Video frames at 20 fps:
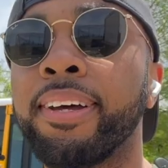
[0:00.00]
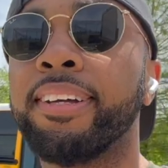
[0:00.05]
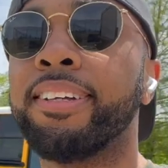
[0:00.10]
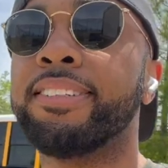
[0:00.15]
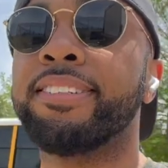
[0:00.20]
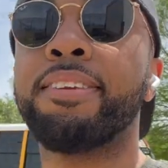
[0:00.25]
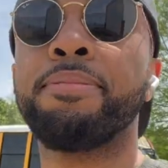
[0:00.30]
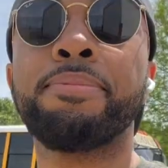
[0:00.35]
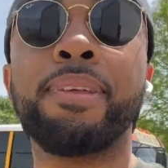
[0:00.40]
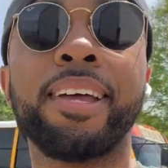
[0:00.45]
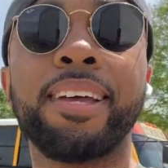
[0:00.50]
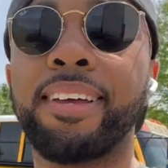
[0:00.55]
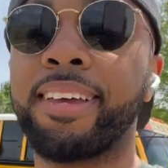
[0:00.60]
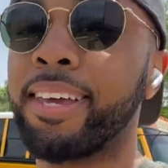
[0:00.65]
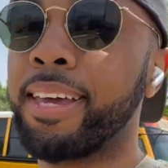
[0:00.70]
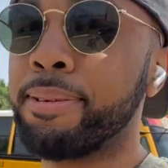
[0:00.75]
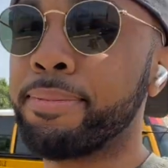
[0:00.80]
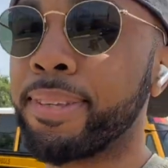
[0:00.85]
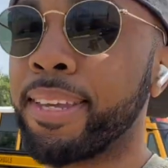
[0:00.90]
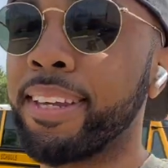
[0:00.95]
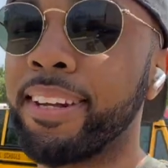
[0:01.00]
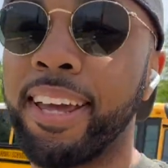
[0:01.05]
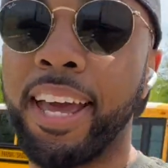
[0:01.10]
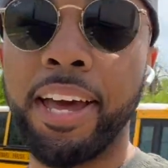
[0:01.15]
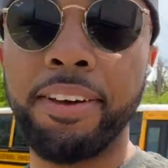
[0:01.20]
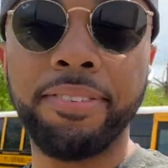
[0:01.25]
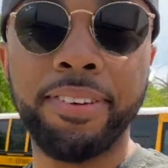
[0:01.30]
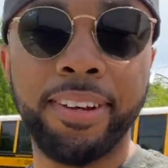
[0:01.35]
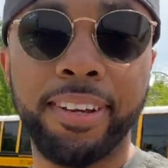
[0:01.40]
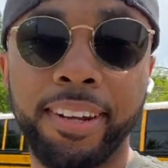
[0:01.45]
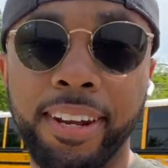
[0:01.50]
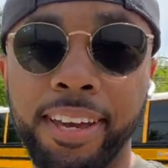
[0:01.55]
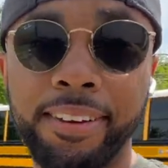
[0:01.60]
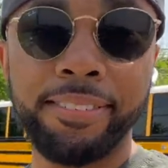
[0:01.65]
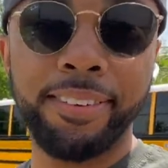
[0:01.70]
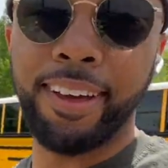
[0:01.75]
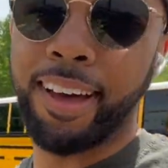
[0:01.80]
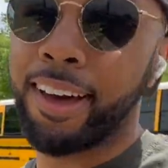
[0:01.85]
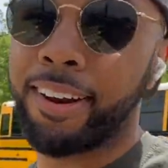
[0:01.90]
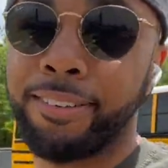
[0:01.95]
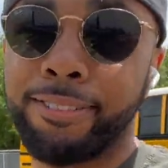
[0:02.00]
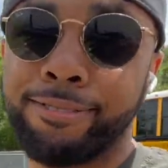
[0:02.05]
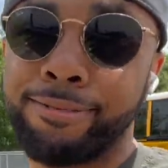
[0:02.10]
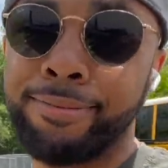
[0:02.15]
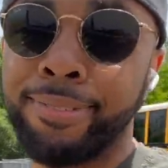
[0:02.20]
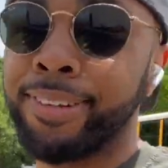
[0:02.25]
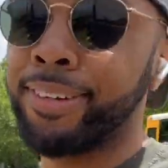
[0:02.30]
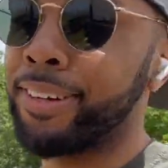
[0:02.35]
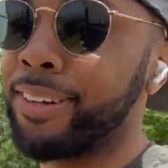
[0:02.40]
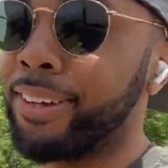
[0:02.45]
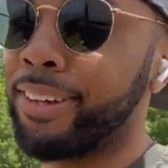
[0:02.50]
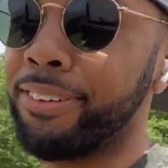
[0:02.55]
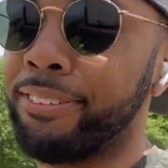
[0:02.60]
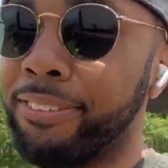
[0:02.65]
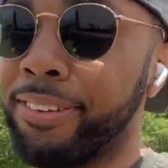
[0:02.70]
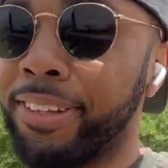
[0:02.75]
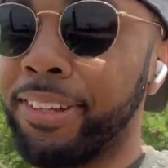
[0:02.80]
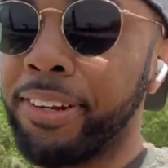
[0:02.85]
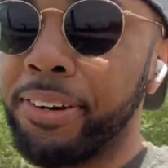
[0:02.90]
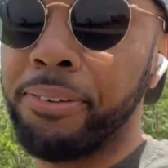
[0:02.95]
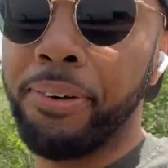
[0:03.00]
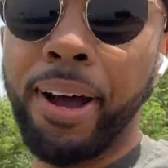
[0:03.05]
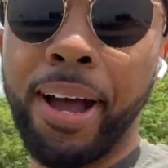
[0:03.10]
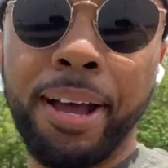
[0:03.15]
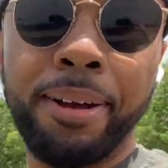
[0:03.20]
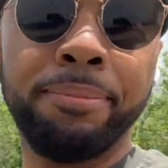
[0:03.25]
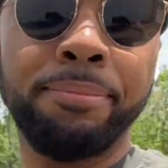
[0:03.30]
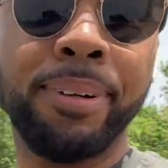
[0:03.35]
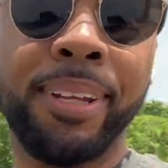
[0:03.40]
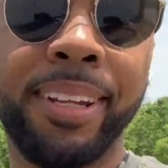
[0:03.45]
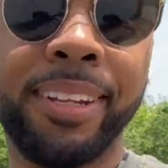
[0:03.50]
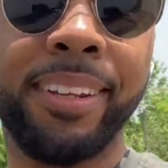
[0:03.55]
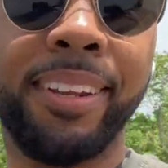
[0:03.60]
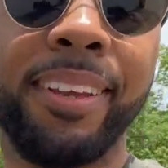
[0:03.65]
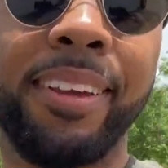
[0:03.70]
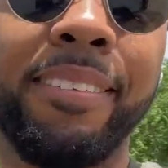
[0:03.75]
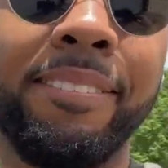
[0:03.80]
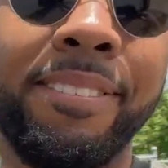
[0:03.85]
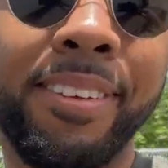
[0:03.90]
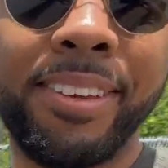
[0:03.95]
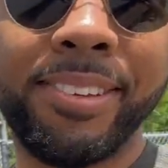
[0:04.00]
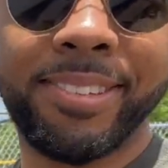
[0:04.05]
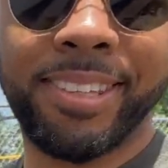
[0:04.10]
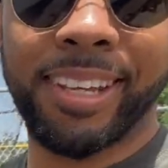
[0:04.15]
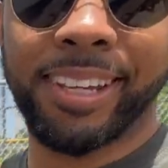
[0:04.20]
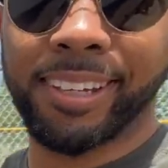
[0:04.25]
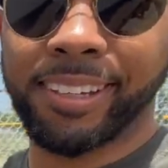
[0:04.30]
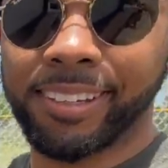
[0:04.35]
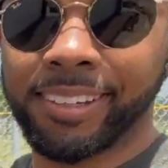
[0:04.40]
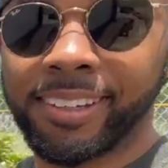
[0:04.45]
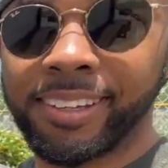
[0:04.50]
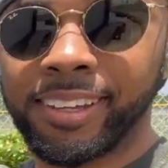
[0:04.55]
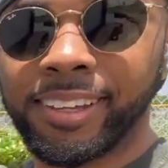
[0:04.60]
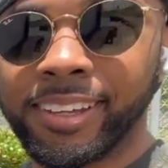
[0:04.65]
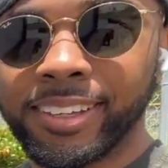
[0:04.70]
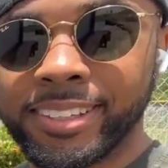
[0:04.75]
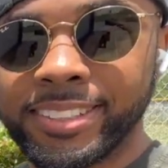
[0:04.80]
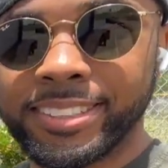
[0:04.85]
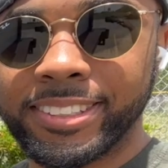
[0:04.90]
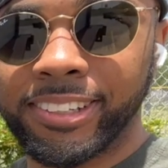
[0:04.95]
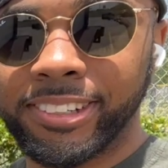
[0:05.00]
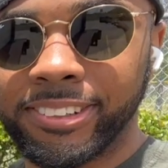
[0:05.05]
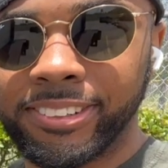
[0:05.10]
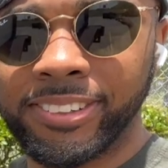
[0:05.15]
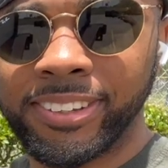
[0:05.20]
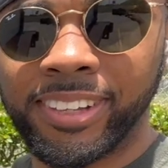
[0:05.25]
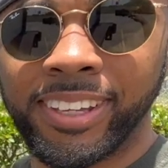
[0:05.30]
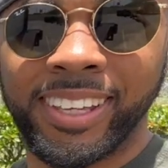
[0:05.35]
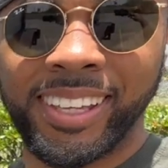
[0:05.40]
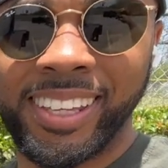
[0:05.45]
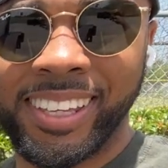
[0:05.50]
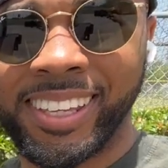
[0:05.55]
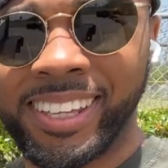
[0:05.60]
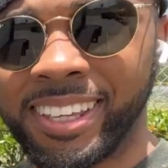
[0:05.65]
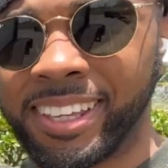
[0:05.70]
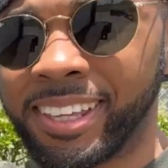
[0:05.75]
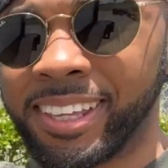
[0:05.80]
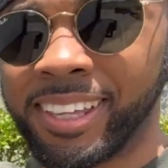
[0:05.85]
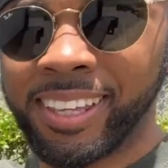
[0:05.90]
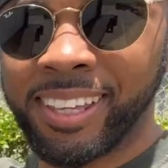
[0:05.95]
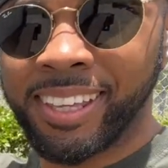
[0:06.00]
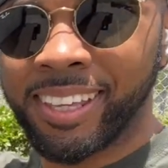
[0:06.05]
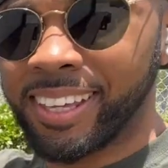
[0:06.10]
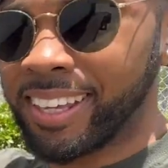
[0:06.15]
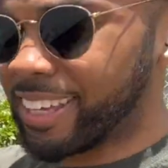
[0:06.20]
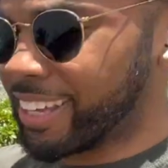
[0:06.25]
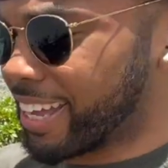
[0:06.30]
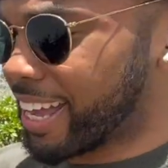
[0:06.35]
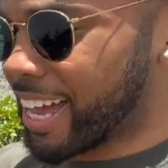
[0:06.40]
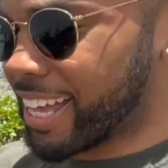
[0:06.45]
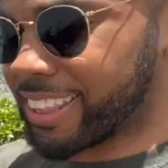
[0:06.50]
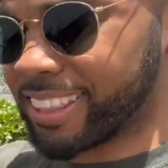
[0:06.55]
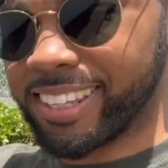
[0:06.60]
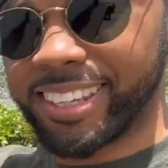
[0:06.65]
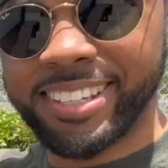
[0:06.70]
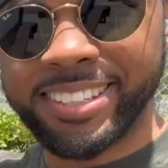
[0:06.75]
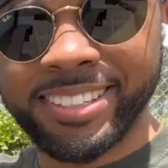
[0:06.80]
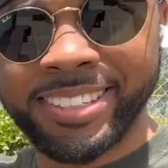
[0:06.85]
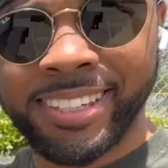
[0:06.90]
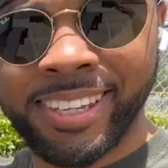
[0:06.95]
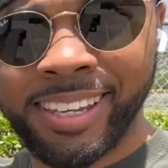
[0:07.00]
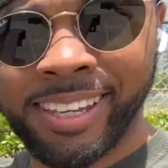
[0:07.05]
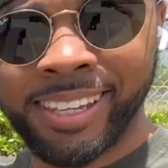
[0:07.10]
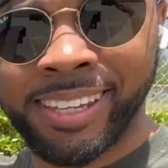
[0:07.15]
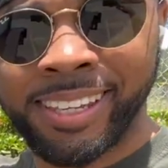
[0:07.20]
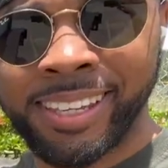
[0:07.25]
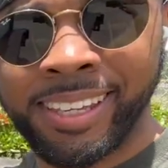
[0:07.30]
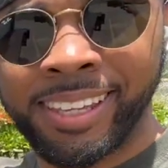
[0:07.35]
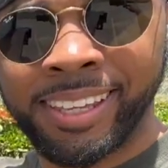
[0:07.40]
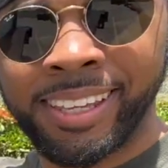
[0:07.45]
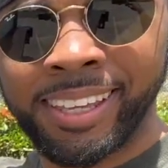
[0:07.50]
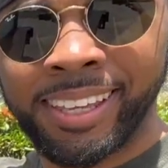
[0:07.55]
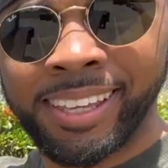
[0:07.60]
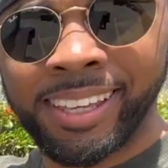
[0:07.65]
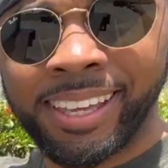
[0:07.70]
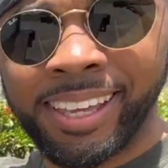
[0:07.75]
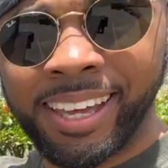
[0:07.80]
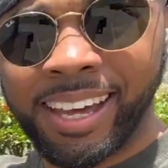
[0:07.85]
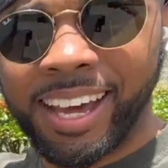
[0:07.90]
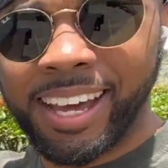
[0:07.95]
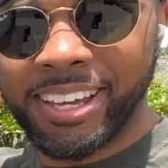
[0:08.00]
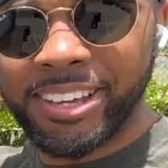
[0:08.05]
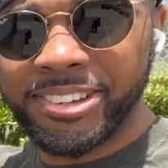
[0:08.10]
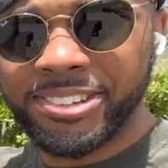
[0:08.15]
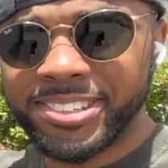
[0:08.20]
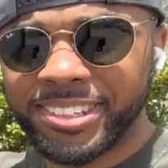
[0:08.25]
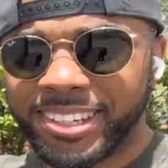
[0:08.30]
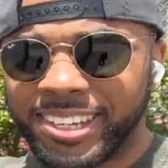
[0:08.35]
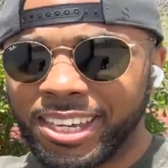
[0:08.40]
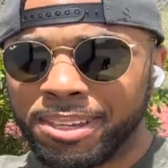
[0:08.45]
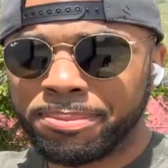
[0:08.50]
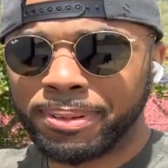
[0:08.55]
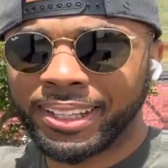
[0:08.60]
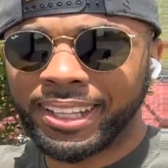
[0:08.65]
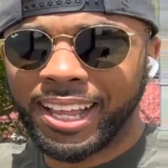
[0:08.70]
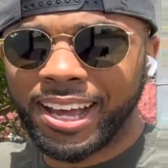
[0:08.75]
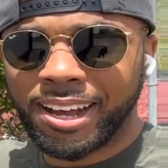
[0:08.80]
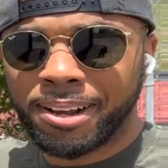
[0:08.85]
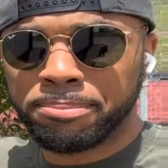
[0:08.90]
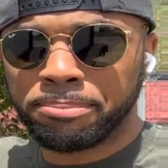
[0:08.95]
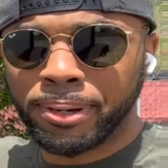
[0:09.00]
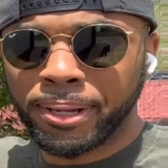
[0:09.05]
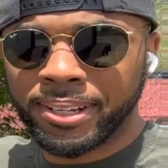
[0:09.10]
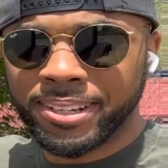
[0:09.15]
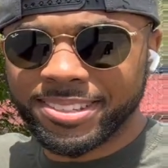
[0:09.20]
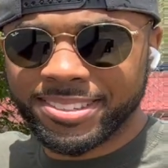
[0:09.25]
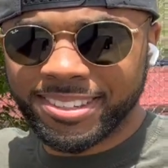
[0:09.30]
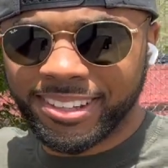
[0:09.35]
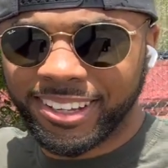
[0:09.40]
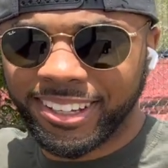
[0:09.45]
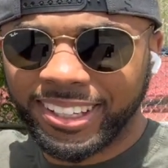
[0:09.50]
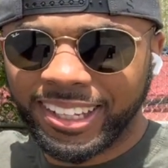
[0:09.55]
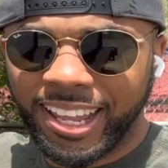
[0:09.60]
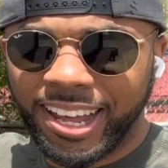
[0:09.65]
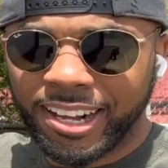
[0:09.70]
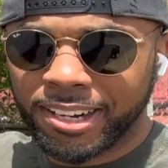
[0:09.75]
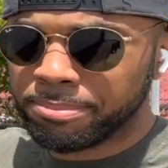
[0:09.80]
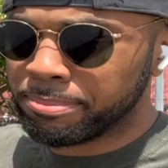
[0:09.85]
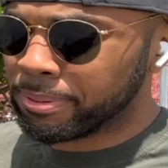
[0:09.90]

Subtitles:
It seems like it keeps getting heavier and heavier. I don't really know why, but it feels like it. So you got this. I usually keep it locked, but it's unlocked